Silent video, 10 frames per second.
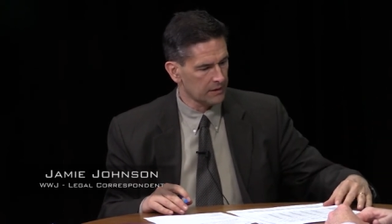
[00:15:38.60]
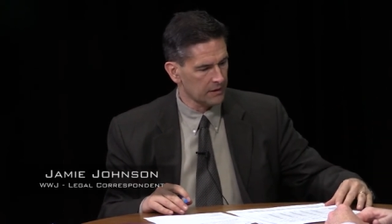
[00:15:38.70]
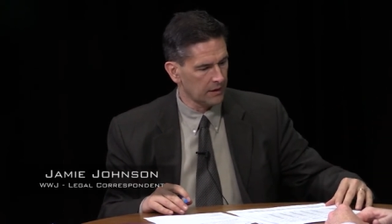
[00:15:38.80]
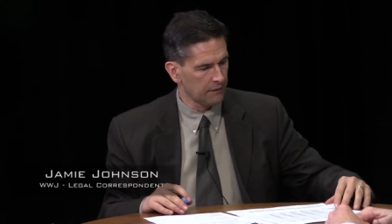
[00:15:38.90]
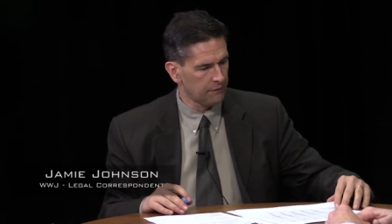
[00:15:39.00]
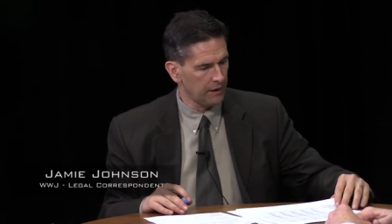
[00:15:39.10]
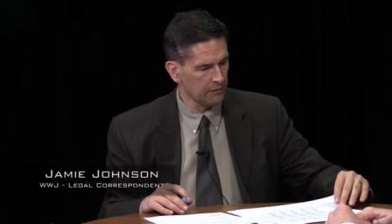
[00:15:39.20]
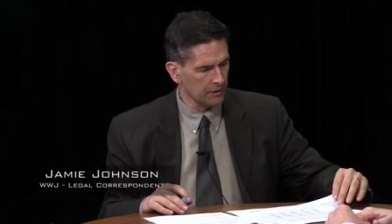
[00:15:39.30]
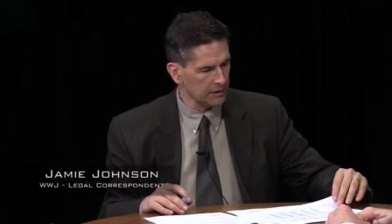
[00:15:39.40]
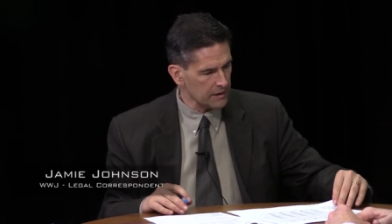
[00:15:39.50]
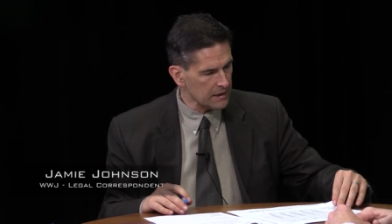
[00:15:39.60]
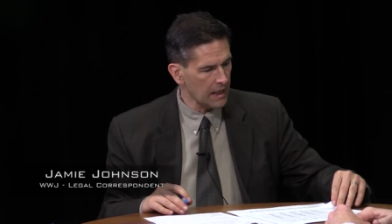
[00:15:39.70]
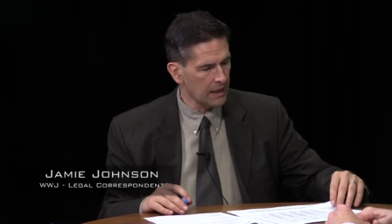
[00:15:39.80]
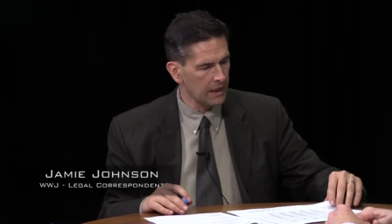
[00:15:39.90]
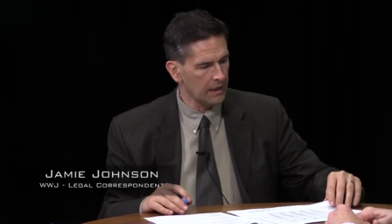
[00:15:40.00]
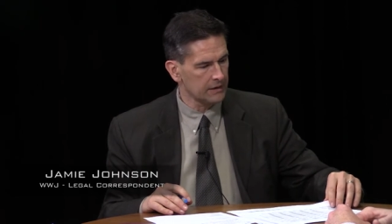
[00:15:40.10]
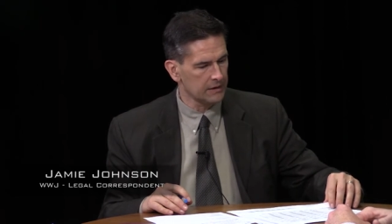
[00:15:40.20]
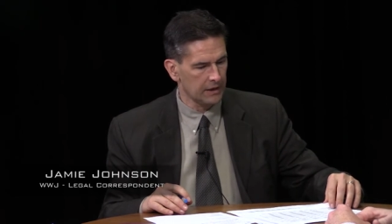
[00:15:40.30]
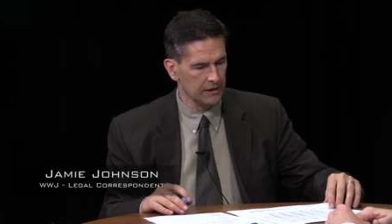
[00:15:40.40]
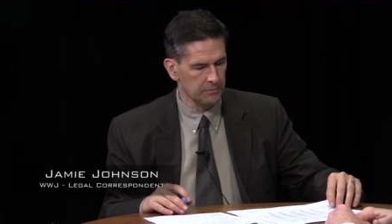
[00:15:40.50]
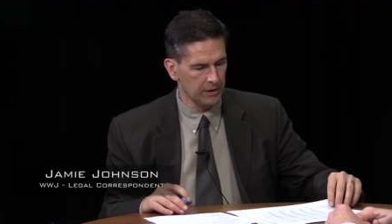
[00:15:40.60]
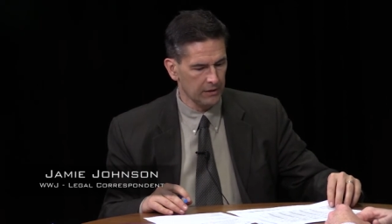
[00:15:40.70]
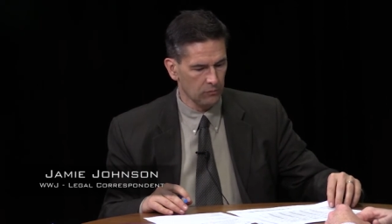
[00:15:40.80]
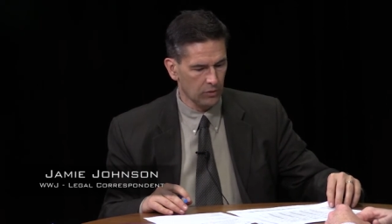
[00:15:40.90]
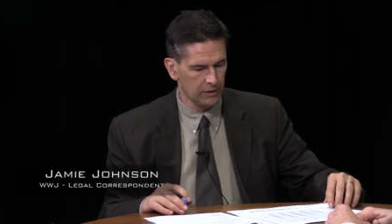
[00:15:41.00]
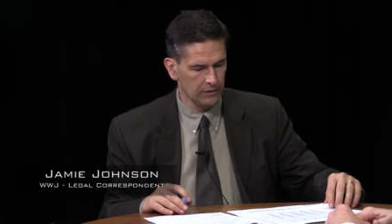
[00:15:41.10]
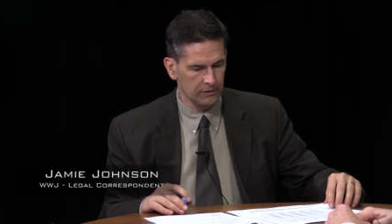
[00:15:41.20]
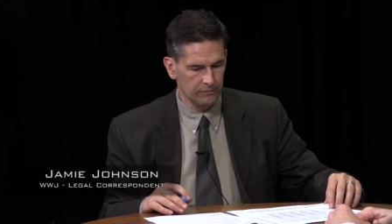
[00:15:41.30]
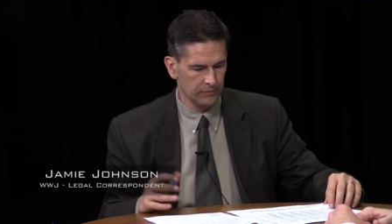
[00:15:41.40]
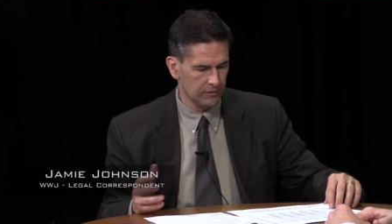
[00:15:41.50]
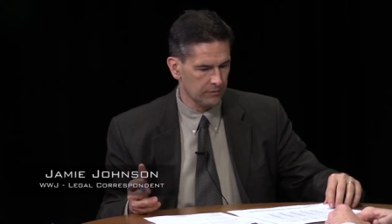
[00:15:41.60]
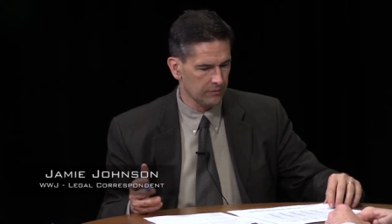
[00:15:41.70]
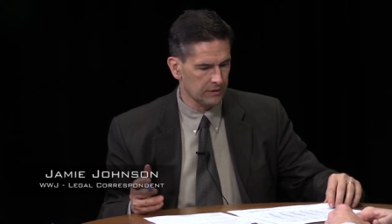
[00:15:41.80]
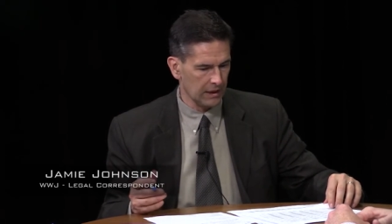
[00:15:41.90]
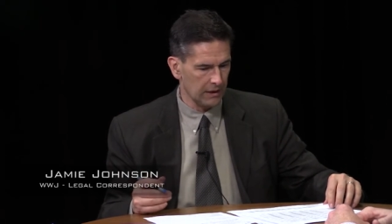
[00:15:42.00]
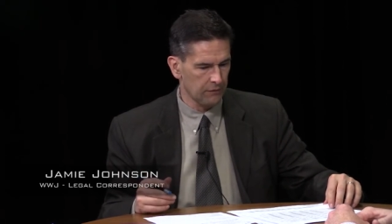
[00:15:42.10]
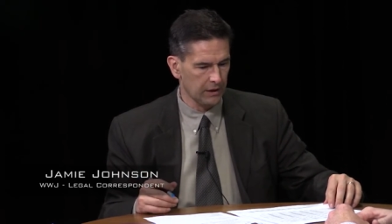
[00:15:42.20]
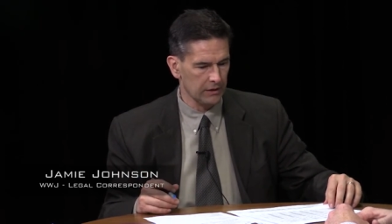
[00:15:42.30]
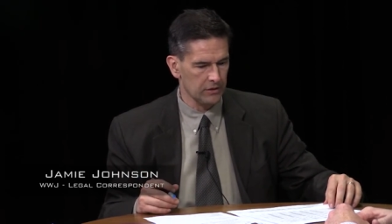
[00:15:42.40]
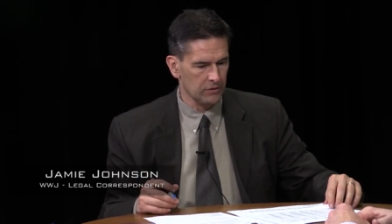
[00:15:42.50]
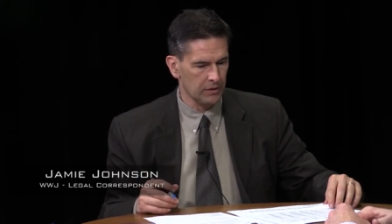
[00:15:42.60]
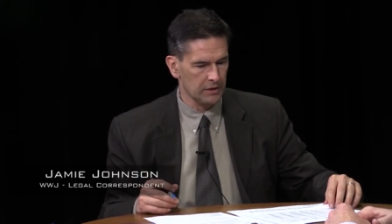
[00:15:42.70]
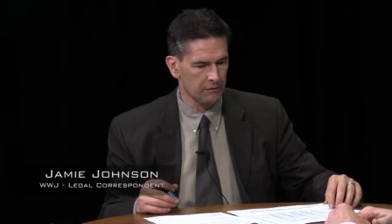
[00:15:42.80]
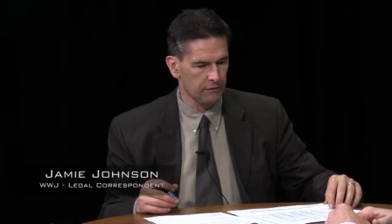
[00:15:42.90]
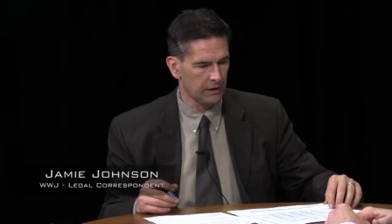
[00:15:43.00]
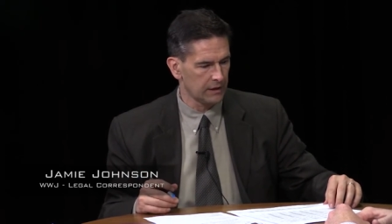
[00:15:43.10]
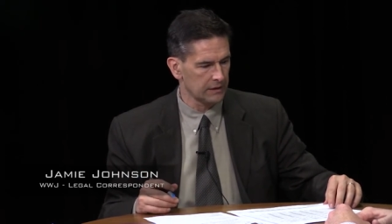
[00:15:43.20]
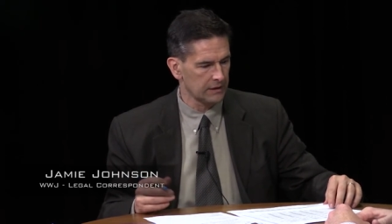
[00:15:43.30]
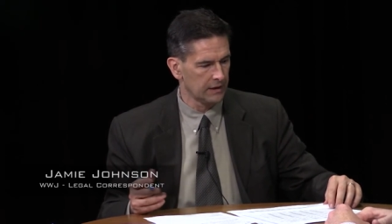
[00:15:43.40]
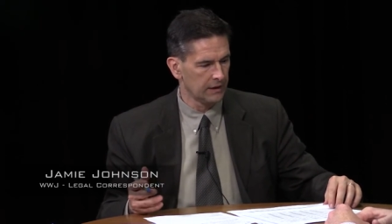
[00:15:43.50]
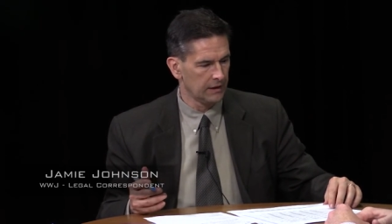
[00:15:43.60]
uh, federal and state aids as being one significant source of funds.